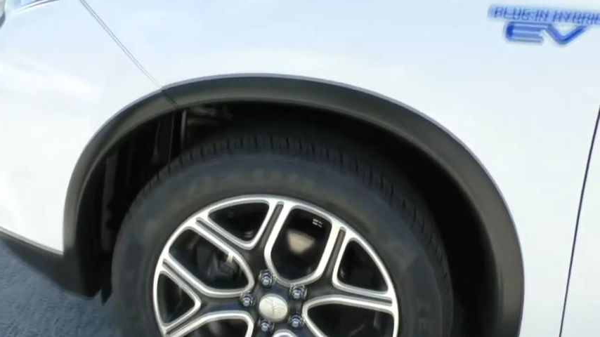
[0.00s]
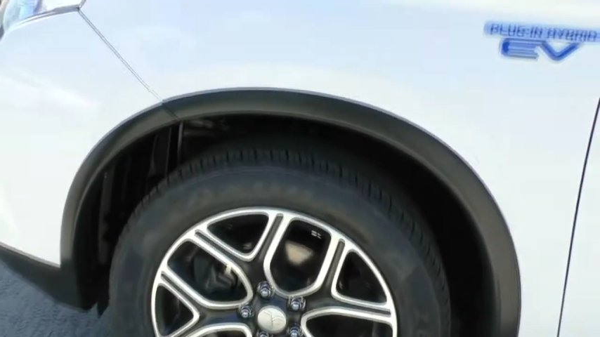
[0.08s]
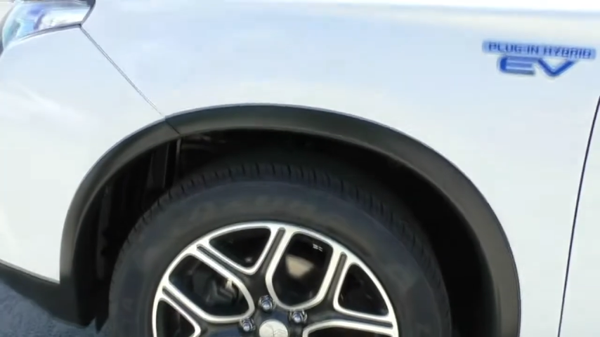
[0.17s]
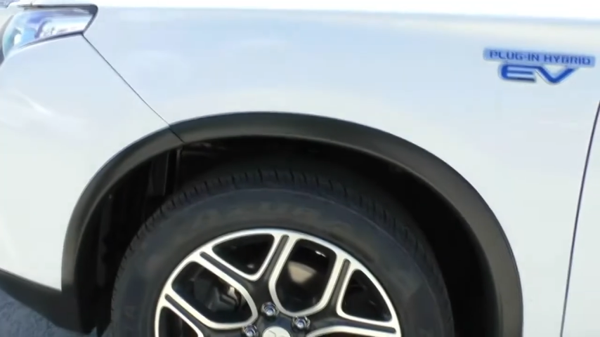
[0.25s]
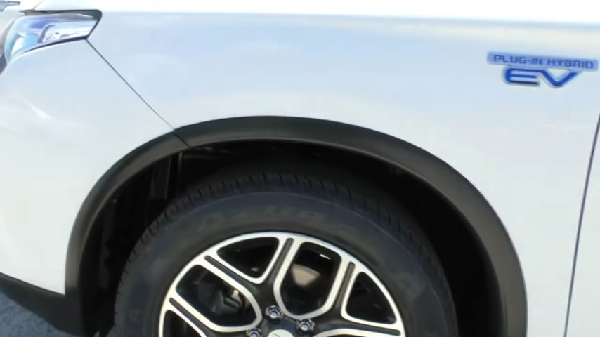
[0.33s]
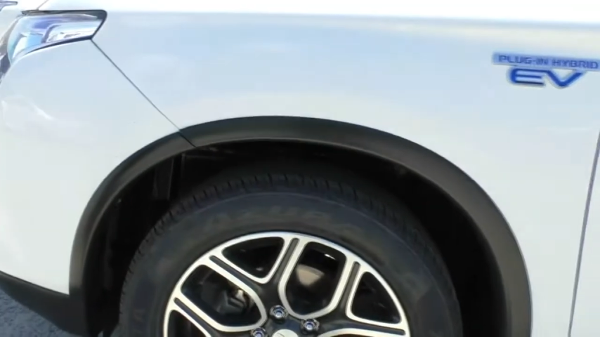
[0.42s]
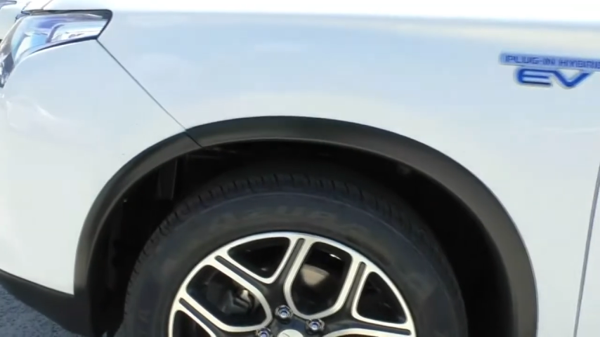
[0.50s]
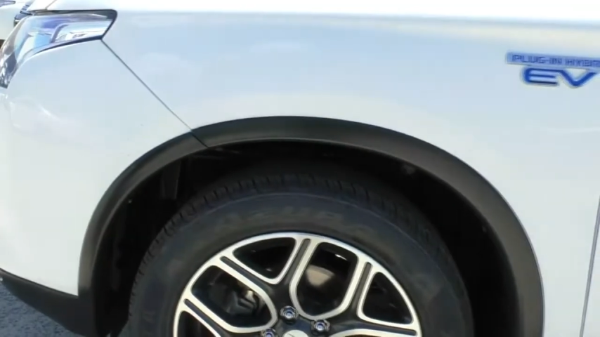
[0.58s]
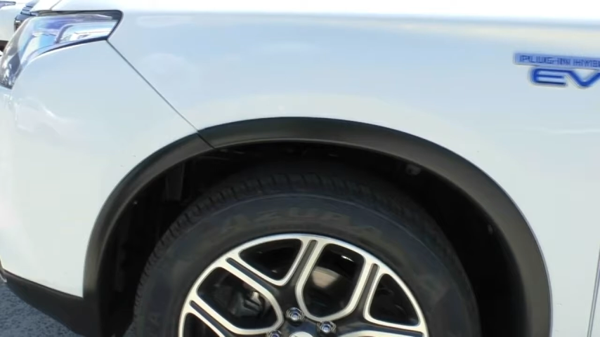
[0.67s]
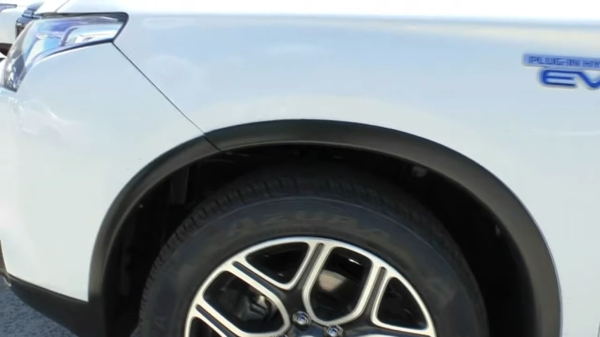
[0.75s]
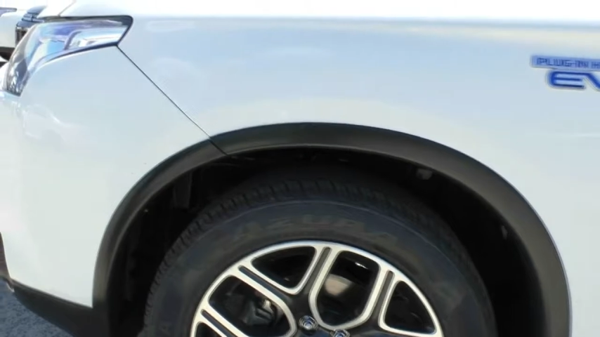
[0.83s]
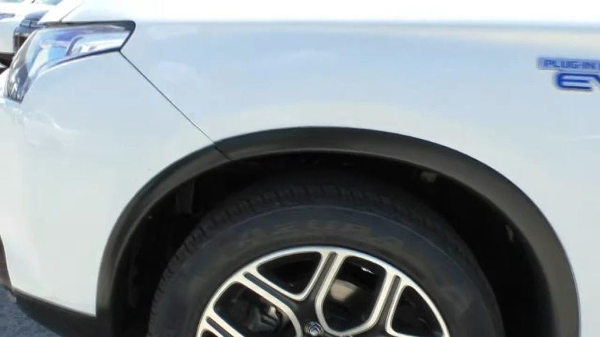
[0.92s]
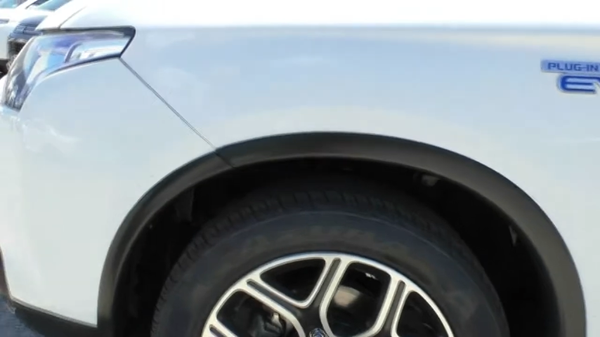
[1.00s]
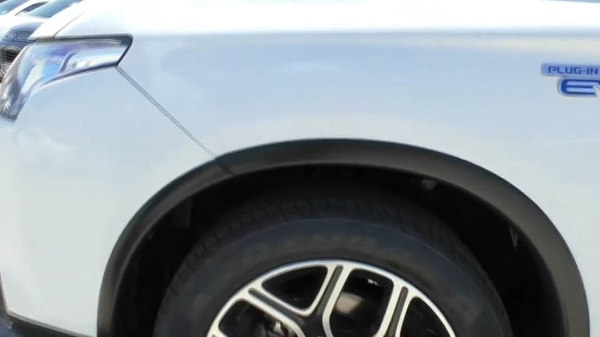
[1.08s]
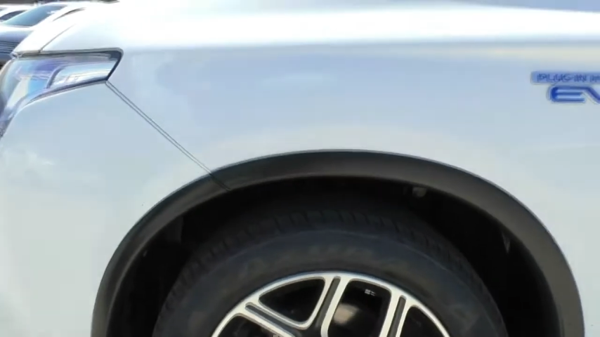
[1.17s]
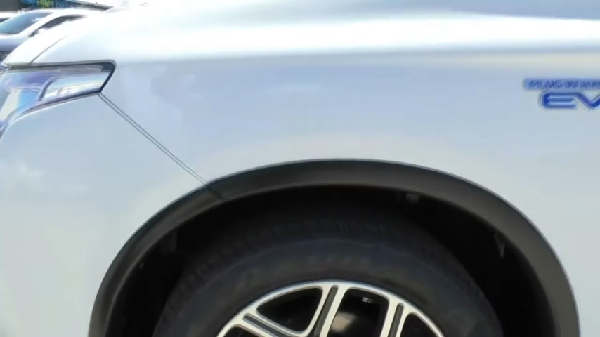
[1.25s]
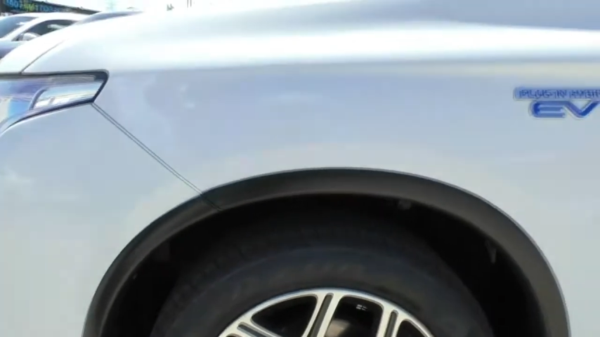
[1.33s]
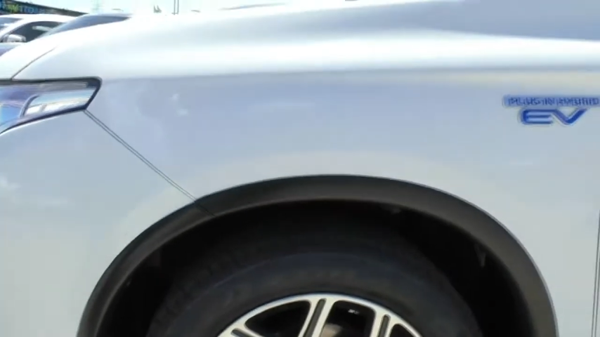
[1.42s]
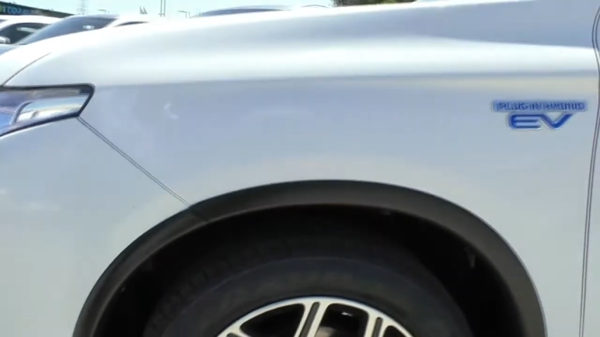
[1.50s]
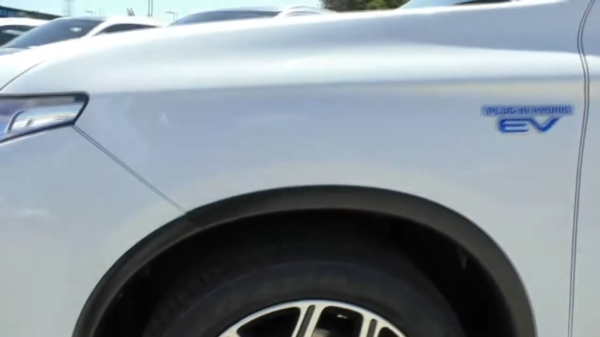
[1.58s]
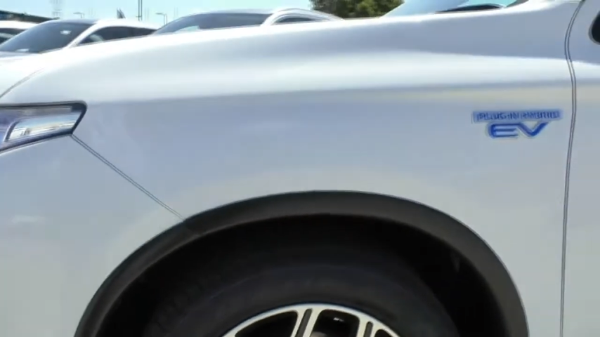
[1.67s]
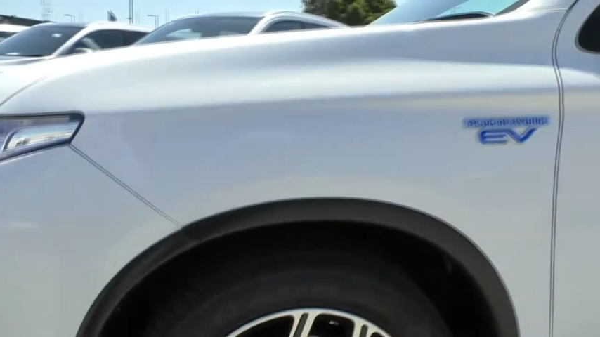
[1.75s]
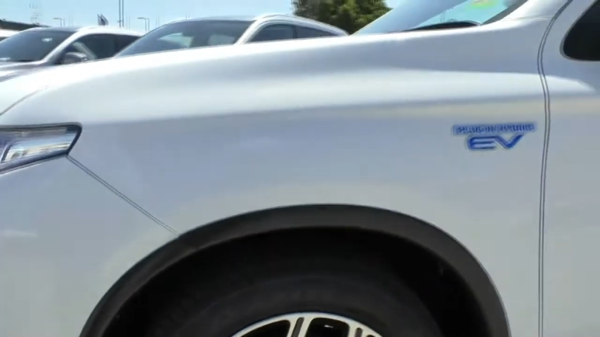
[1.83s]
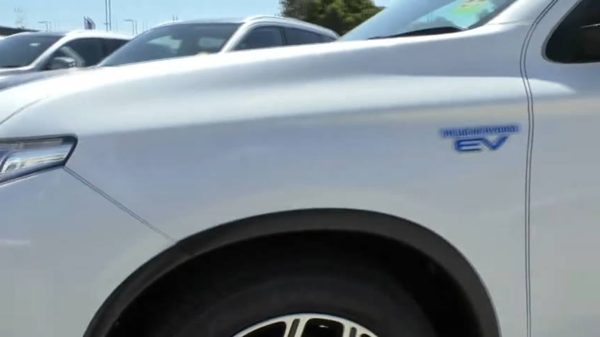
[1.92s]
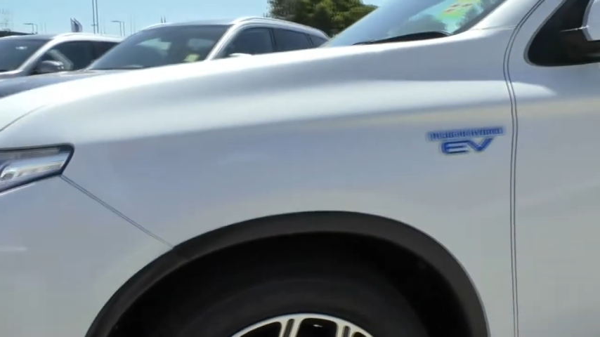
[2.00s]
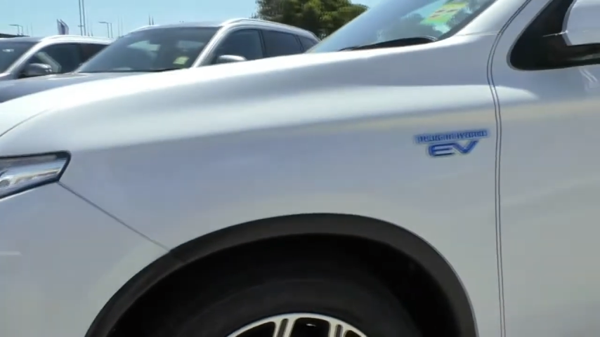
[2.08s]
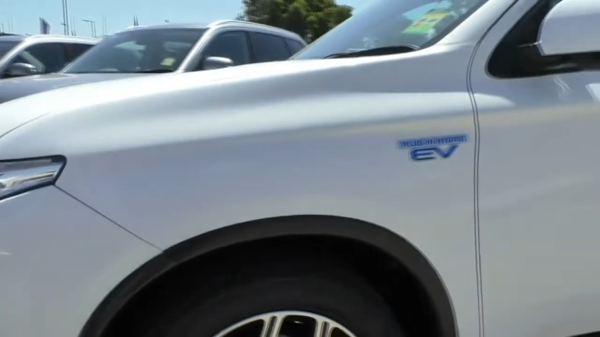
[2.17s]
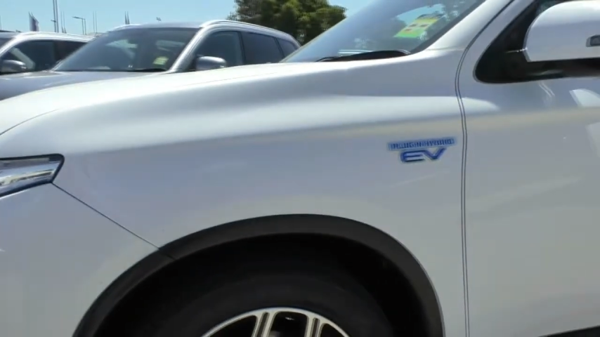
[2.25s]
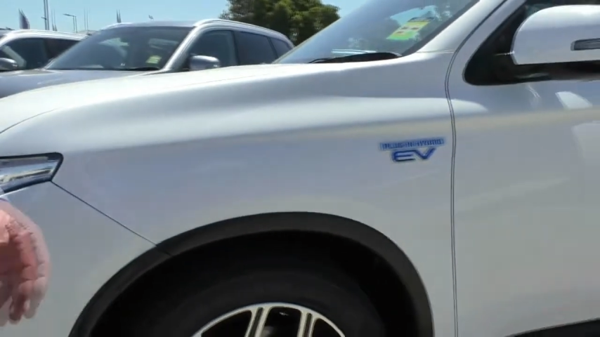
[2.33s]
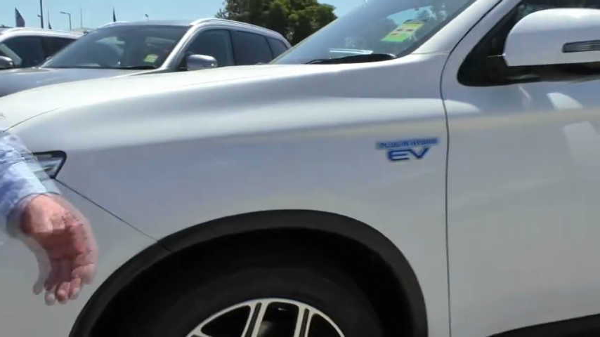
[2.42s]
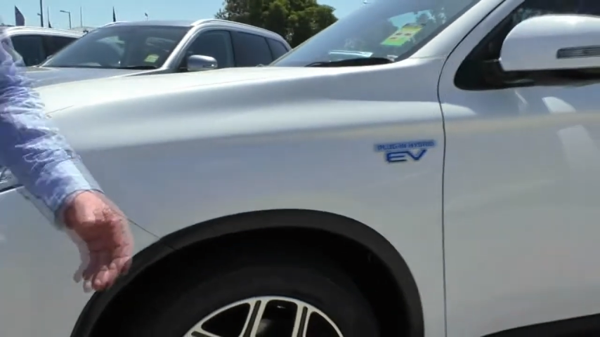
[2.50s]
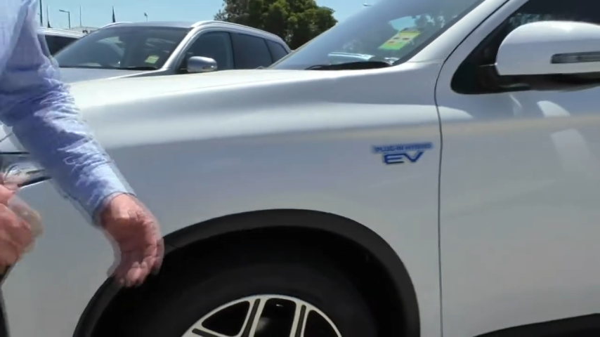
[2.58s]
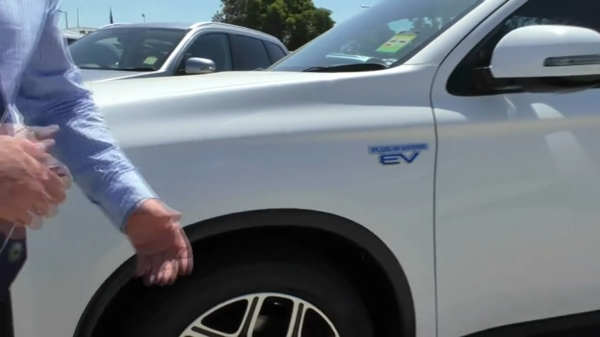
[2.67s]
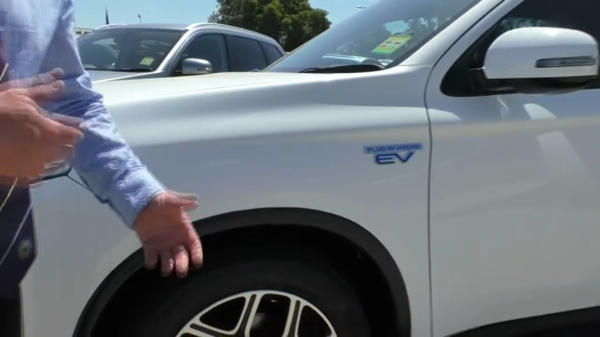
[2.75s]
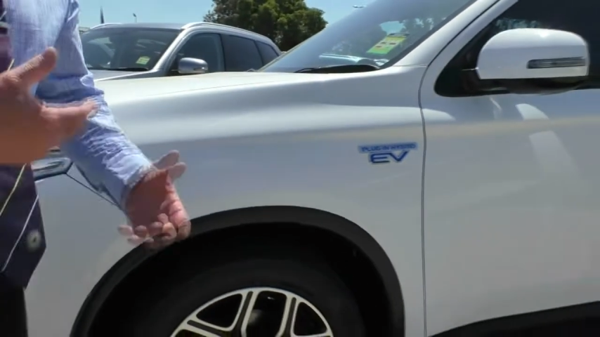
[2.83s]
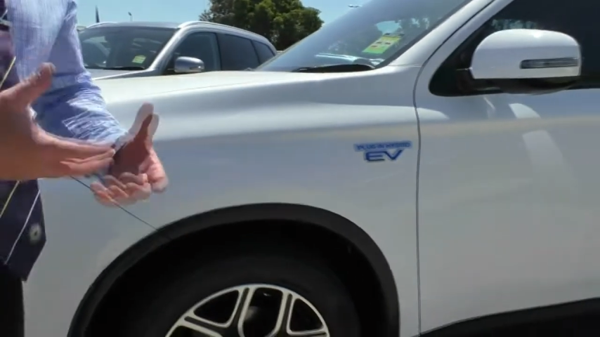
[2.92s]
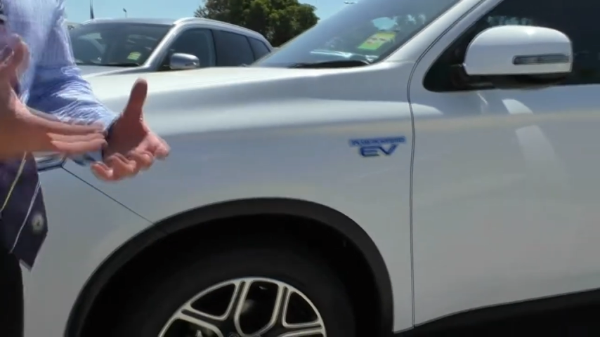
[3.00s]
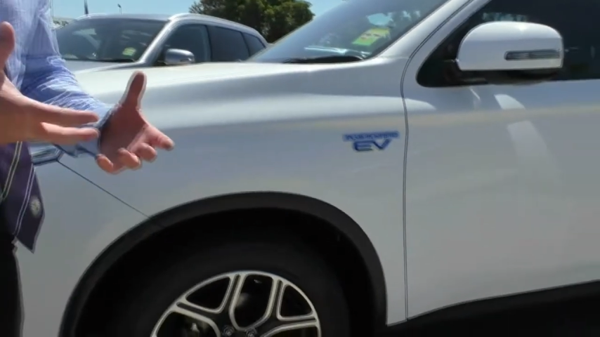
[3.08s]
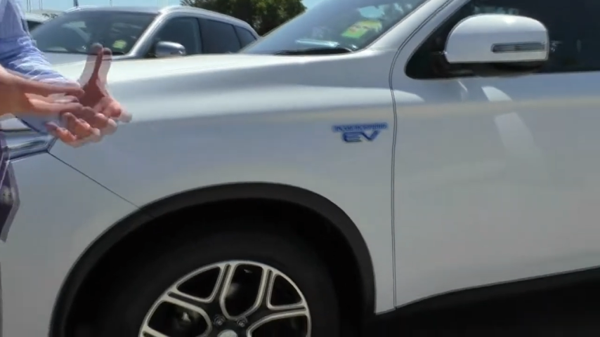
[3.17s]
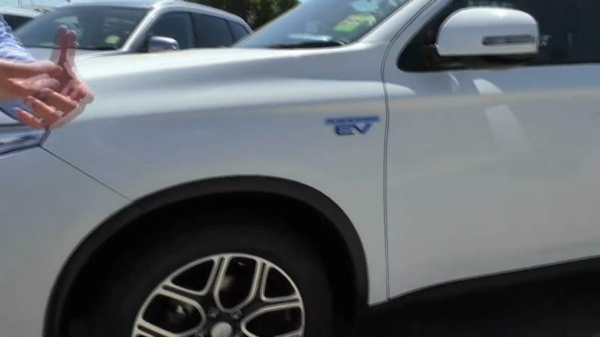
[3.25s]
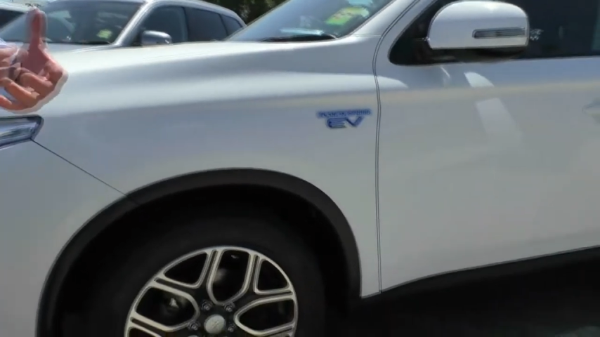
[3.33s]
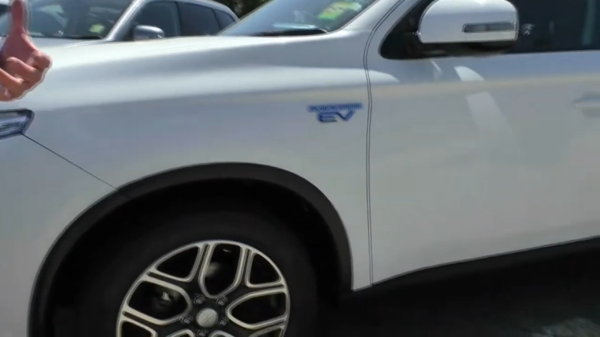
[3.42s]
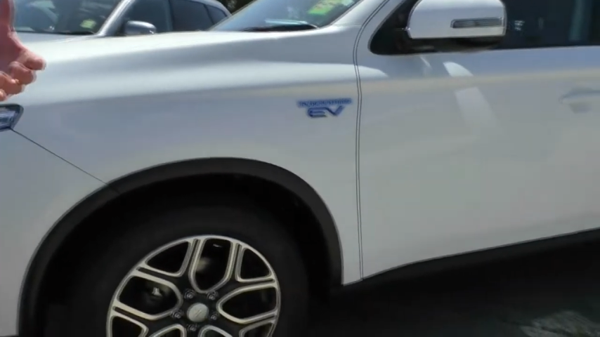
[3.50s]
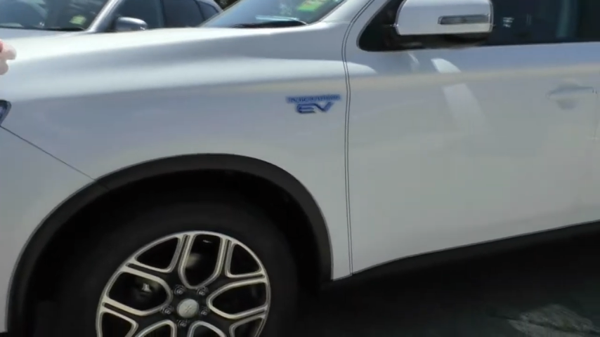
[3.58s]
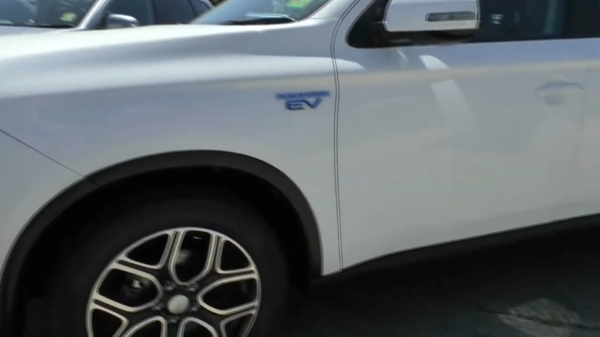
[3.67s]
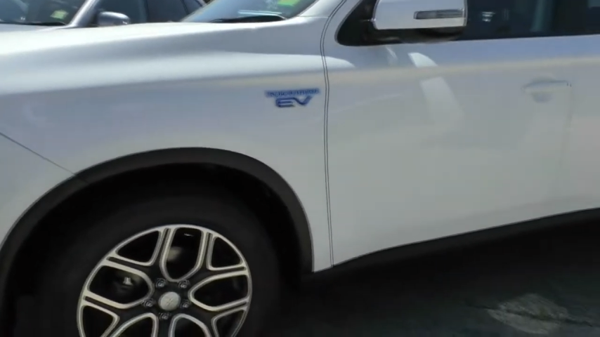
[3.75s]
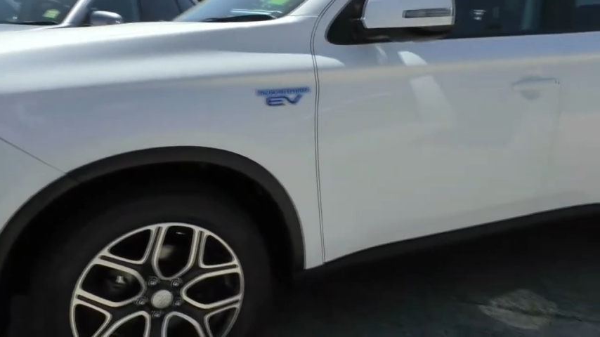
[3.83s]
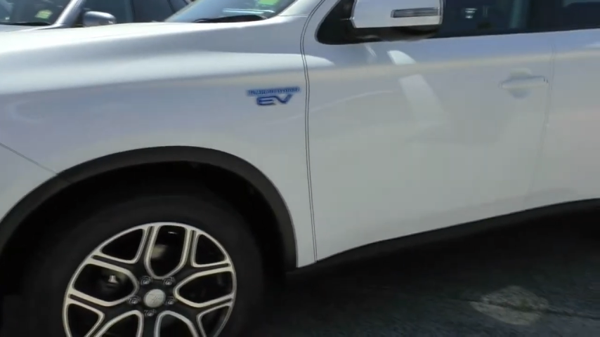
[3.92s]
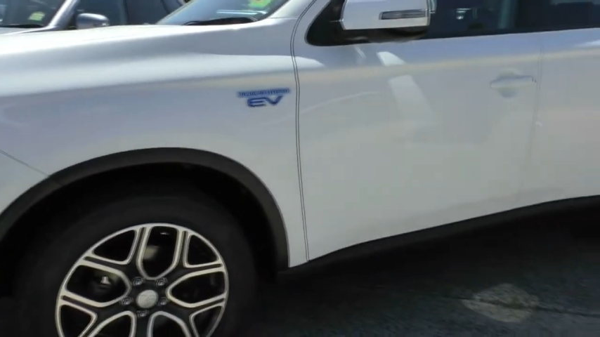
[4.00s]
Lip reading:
Nobody's mouth can be seen.